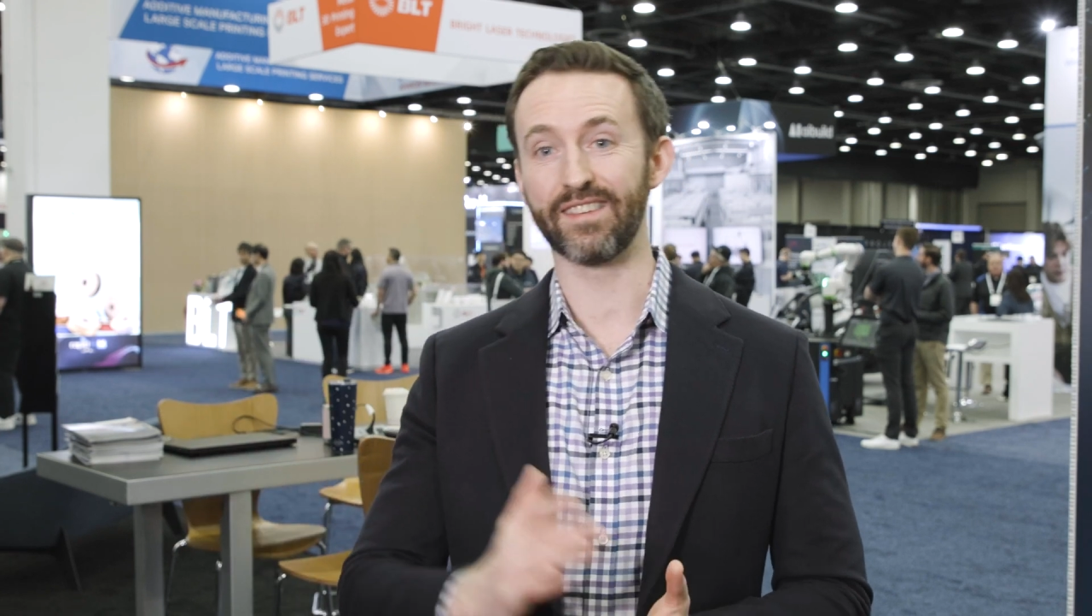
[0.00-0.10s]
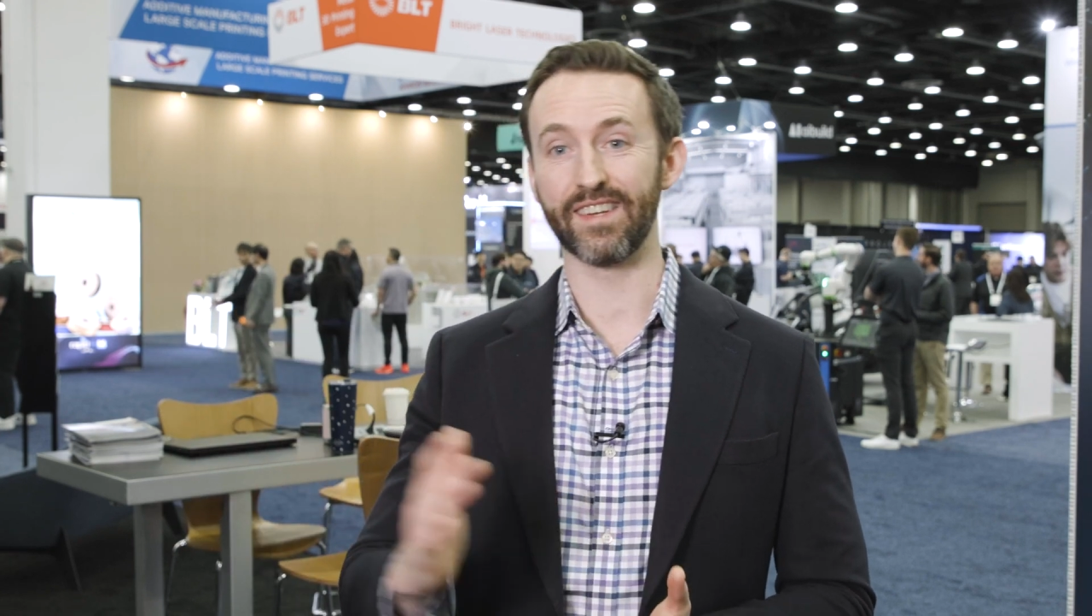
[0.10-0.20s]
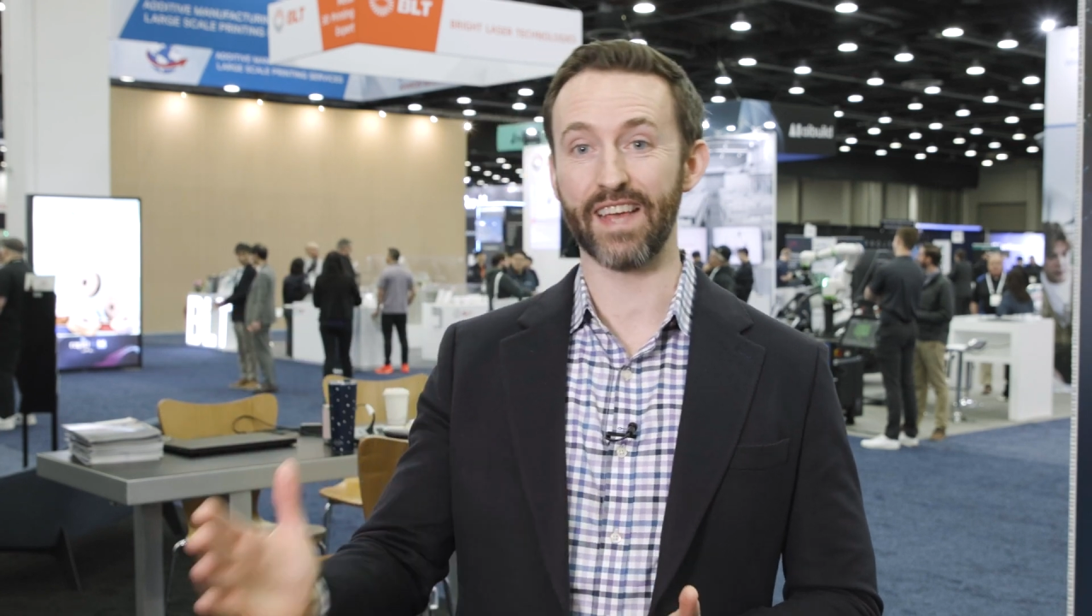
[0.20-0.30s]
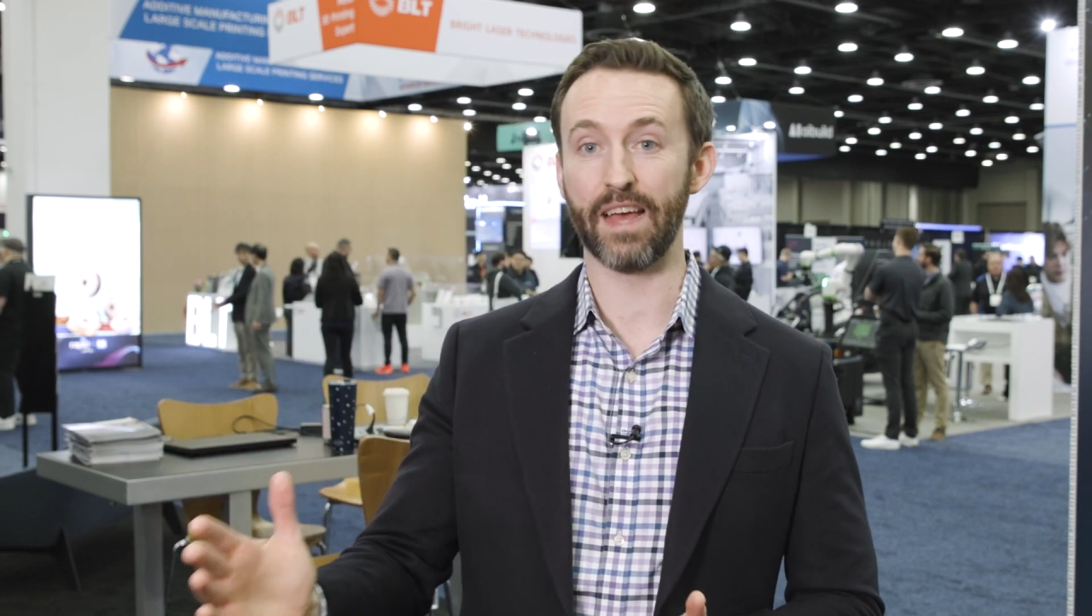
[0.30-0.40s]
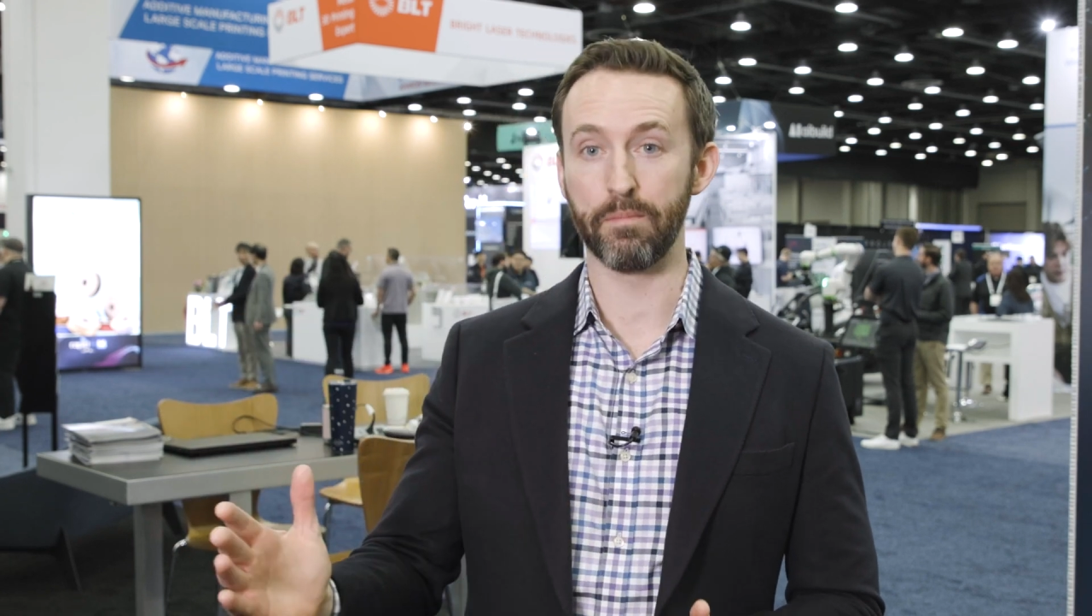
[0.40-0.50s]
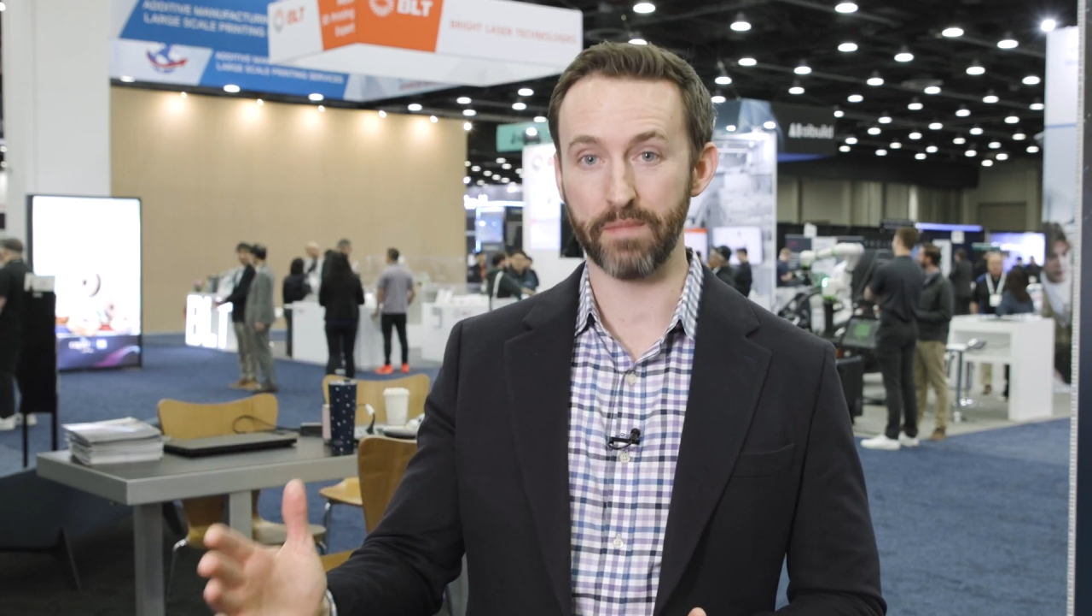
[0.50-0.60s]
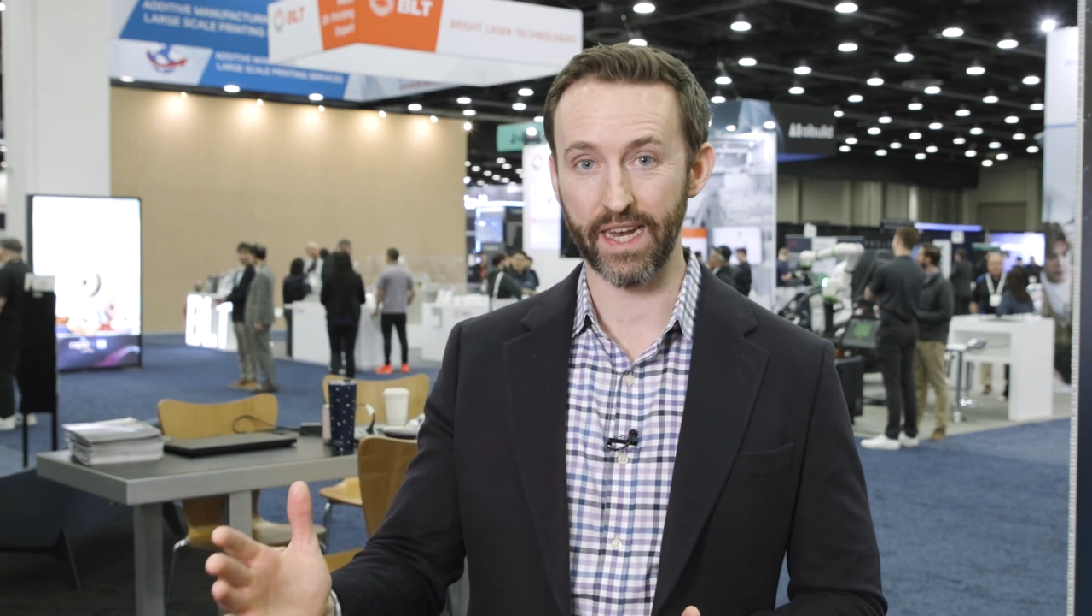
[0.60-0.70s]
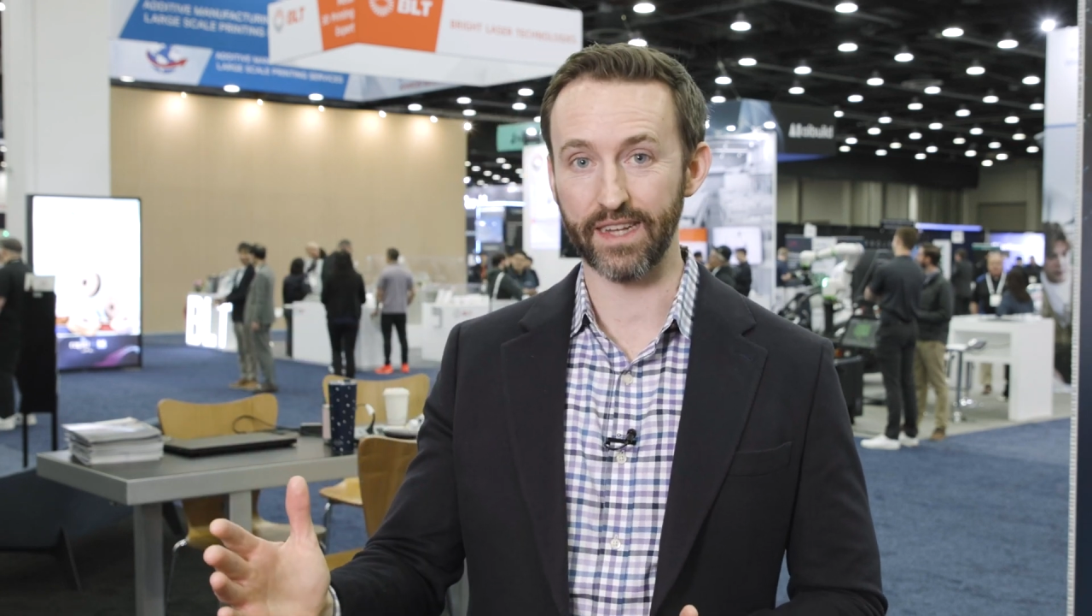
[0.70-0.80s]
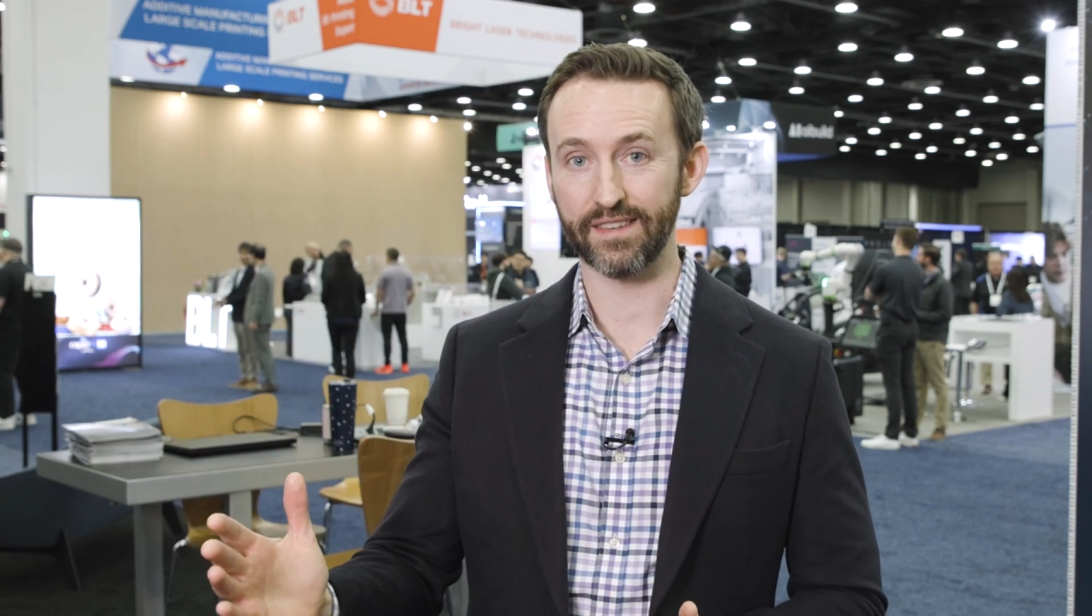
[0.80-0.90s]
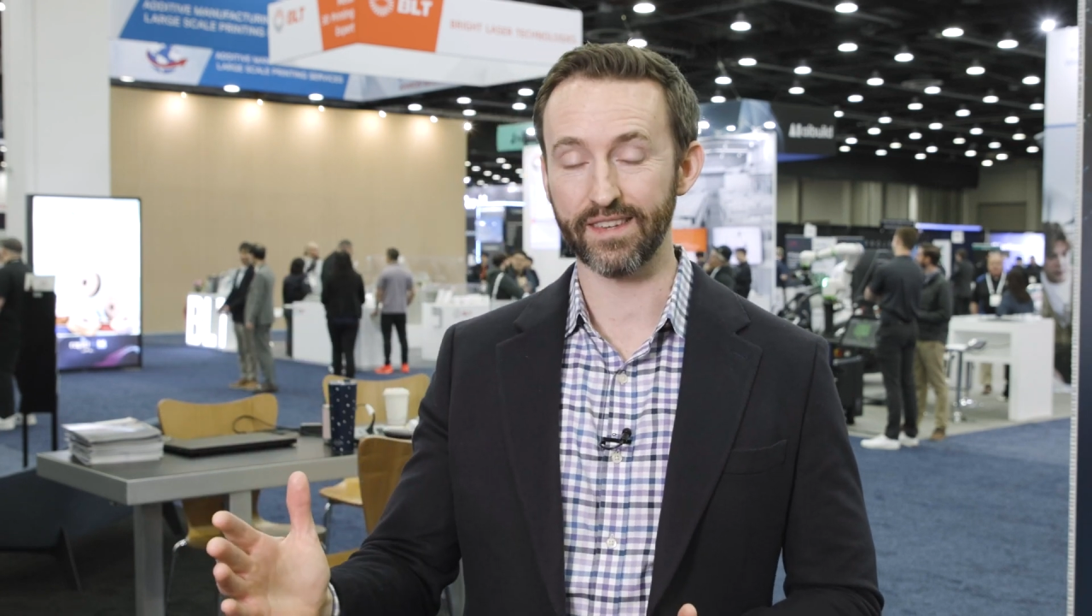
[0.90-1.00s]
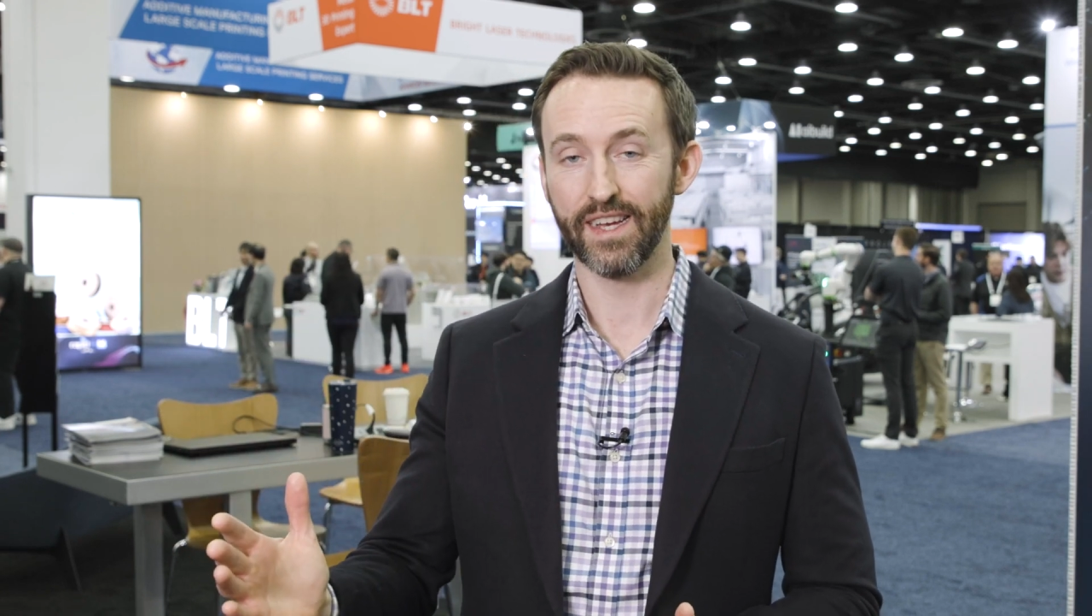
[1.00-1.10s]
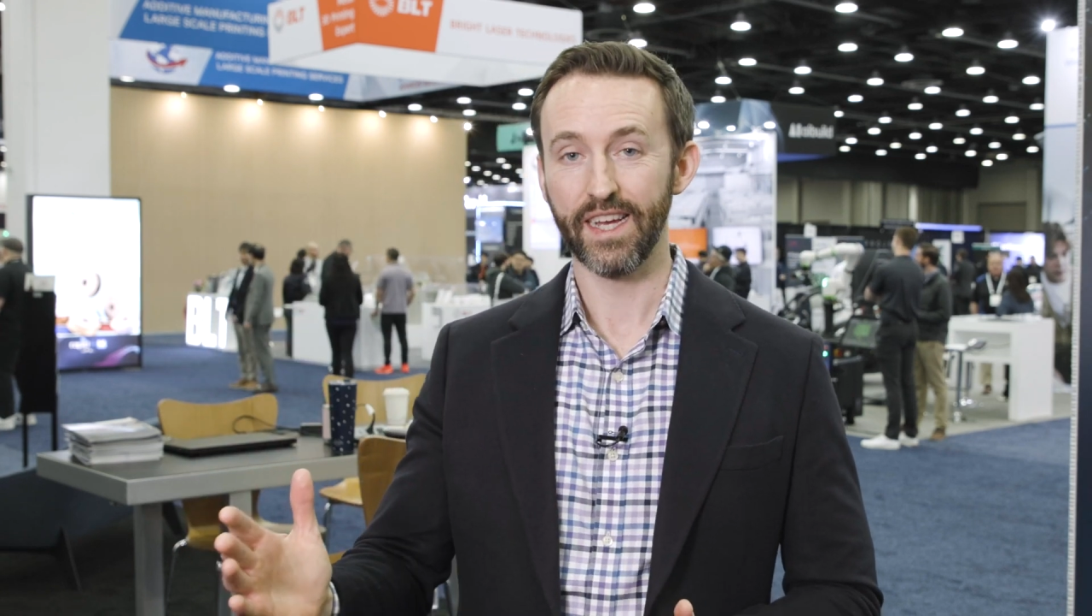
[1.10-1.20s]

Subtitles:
to 10 minutes,